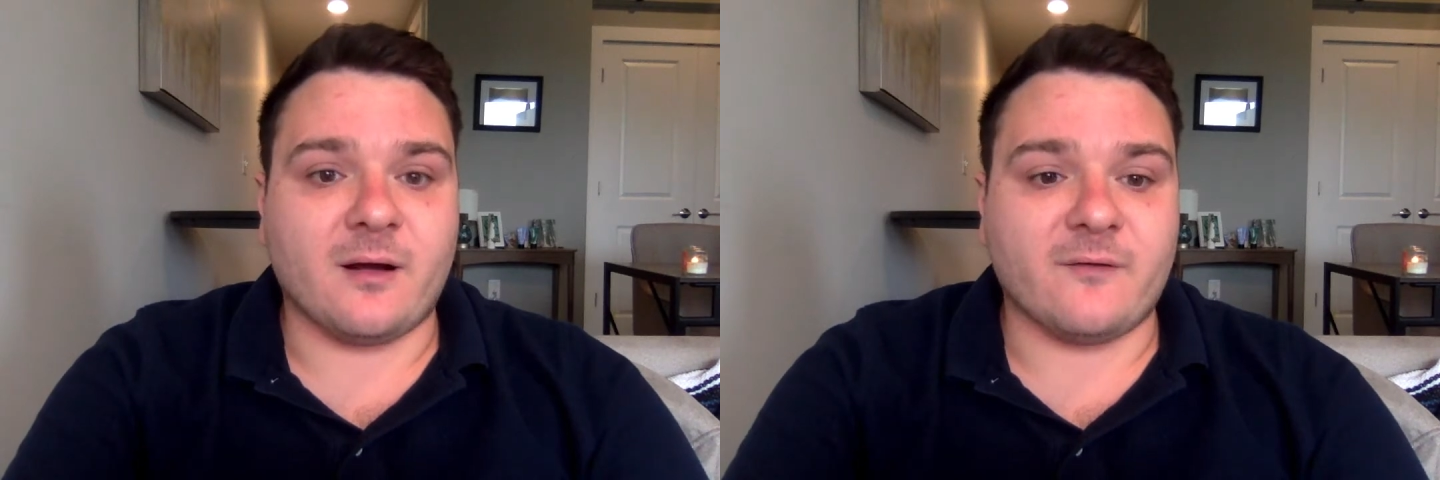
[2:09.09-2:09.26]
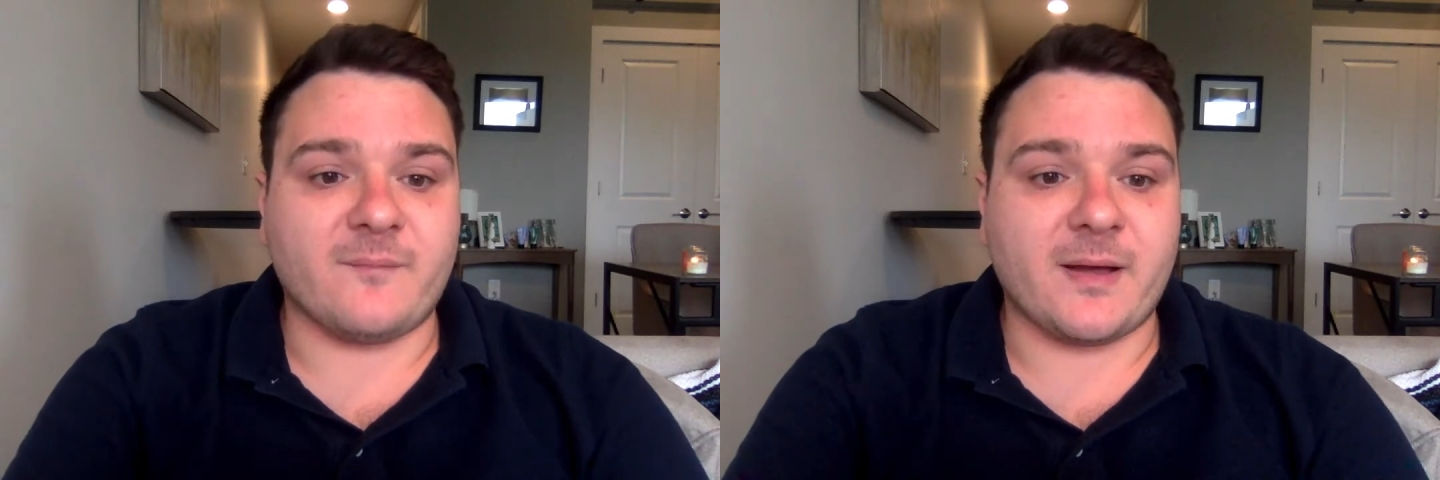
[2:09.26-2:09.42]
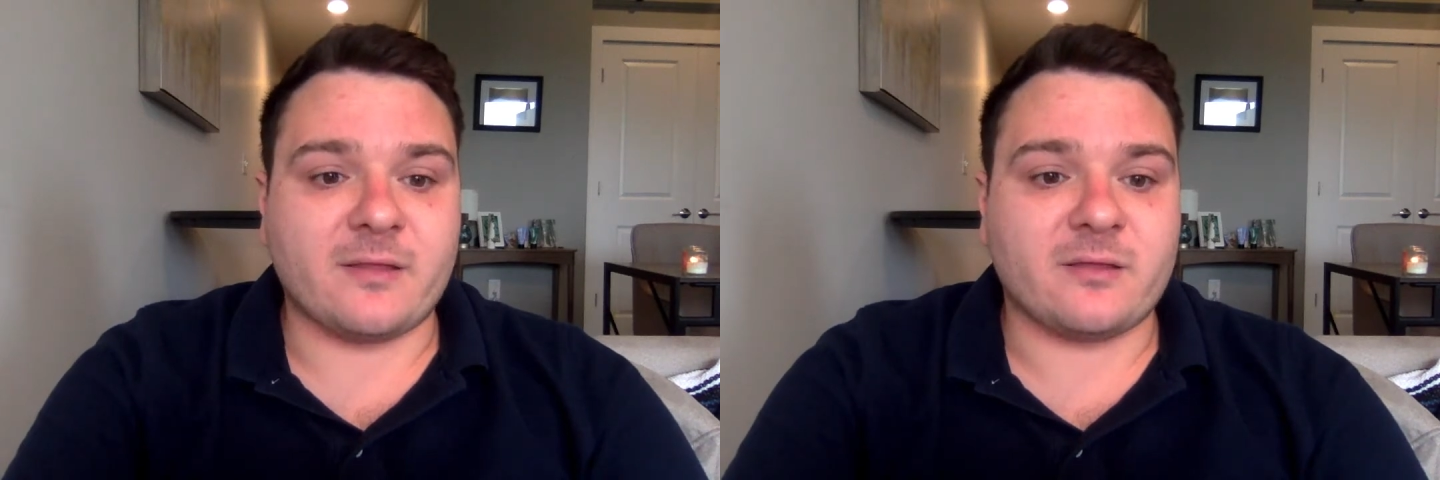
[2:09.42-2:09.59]

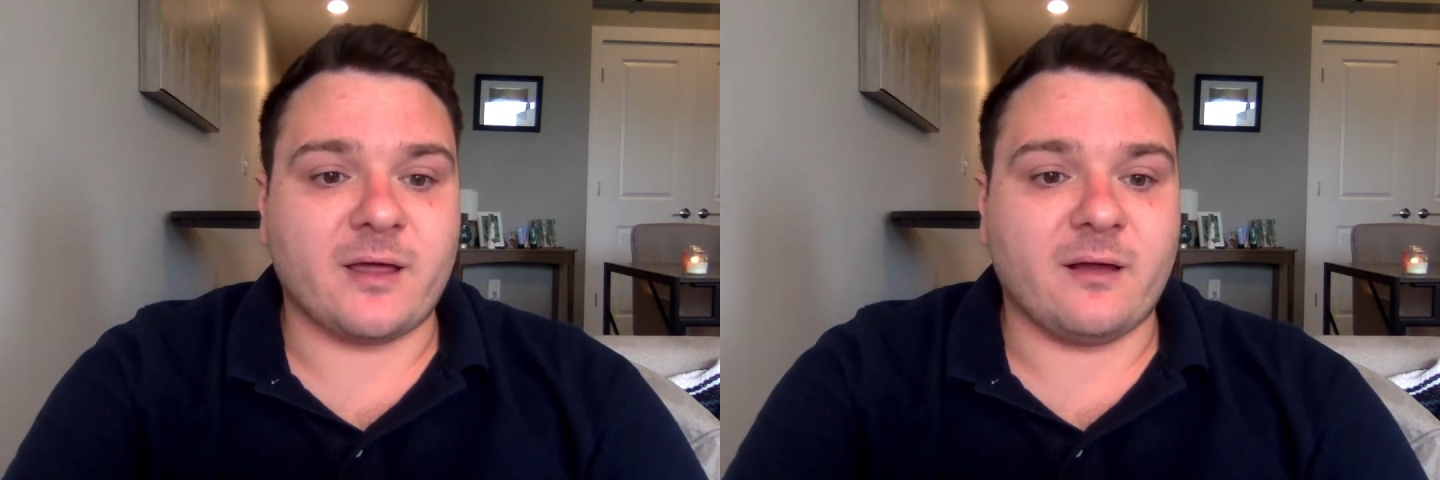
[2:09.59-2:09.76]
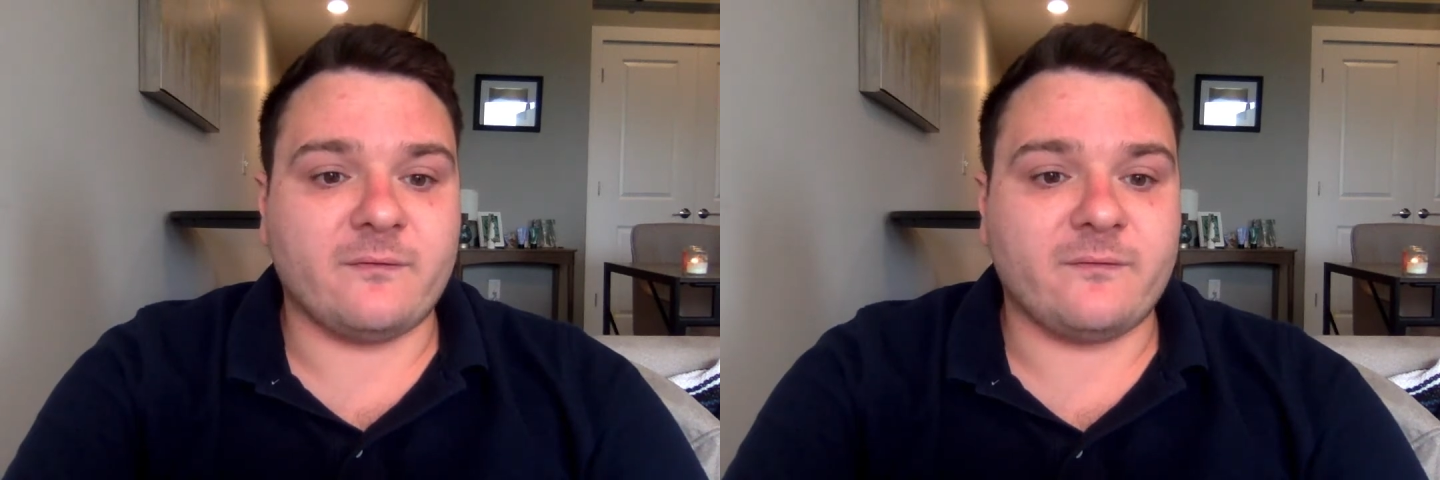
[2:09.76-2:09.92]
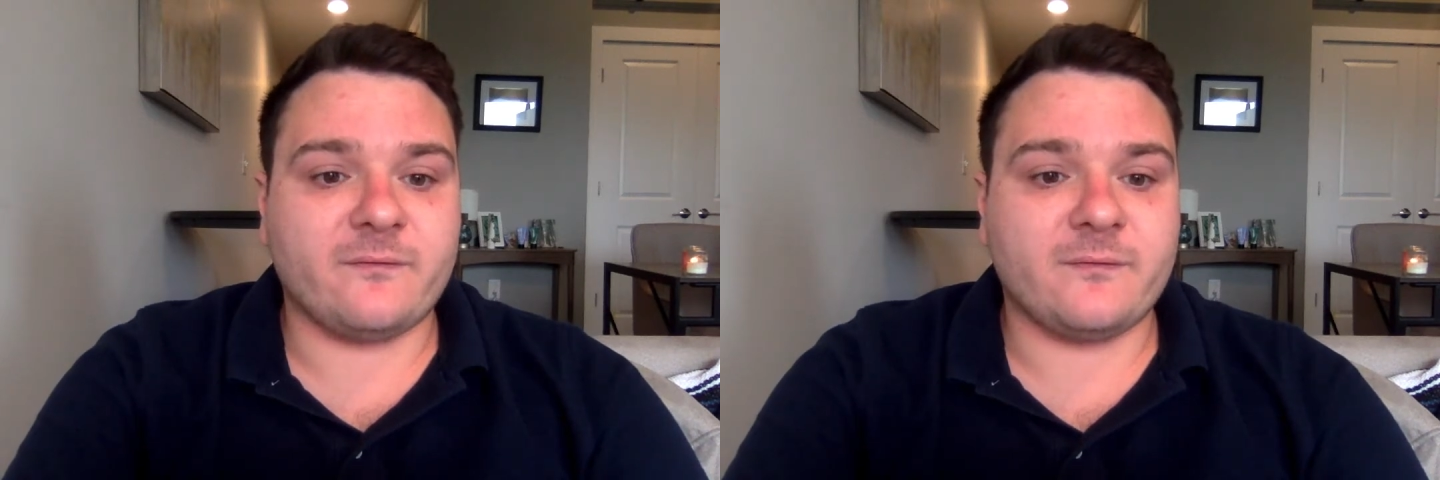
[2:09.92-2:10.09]
of
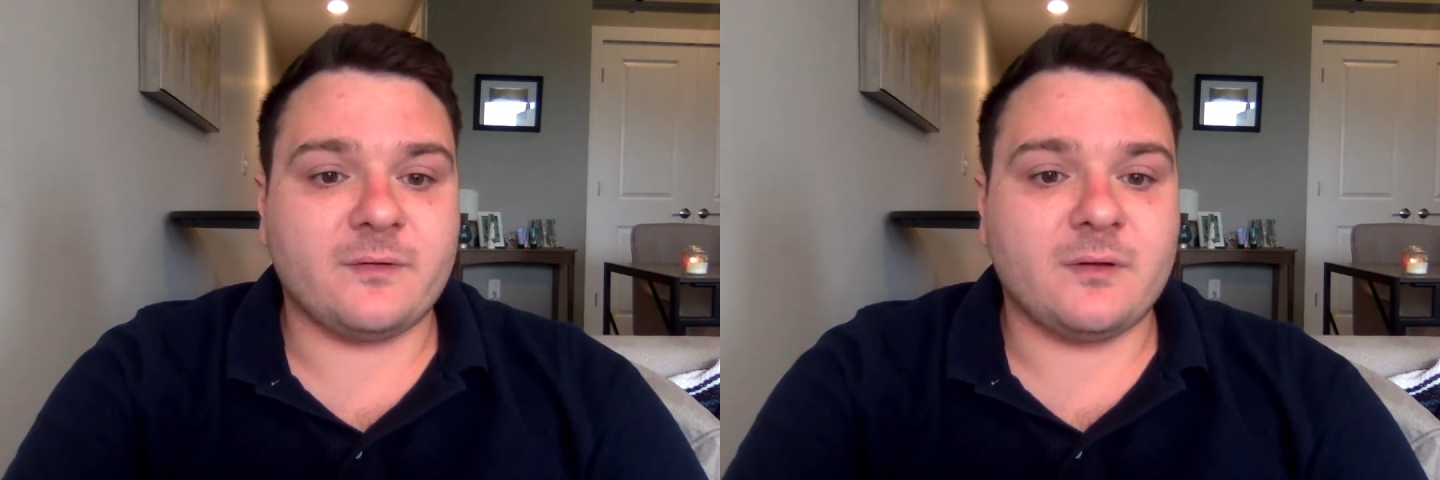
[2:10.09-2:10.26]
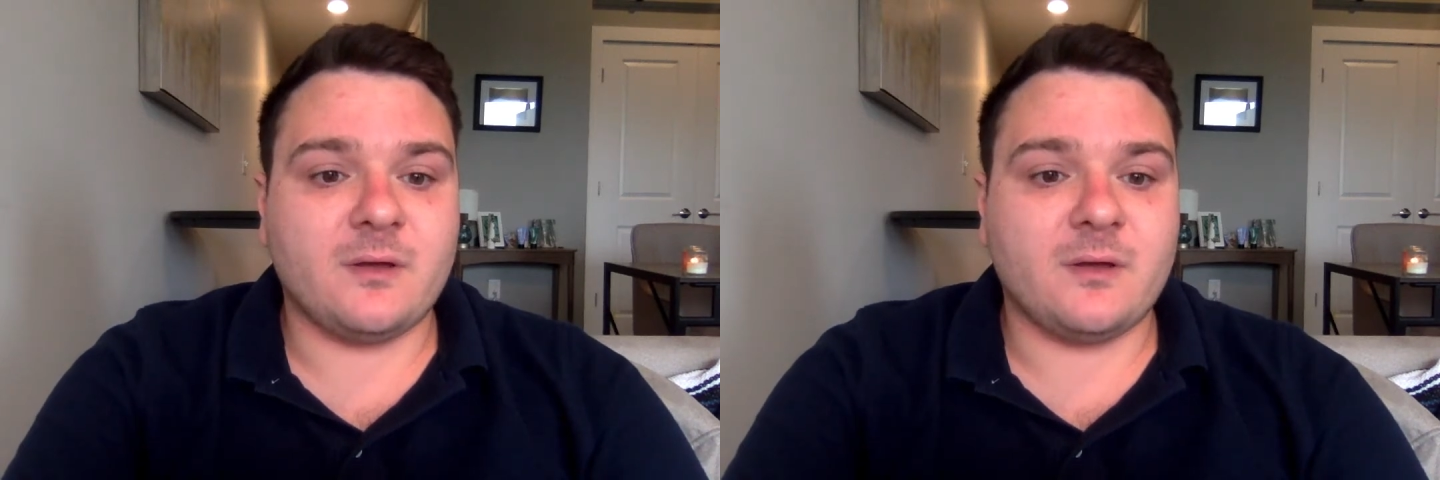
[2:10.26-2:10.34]
myself,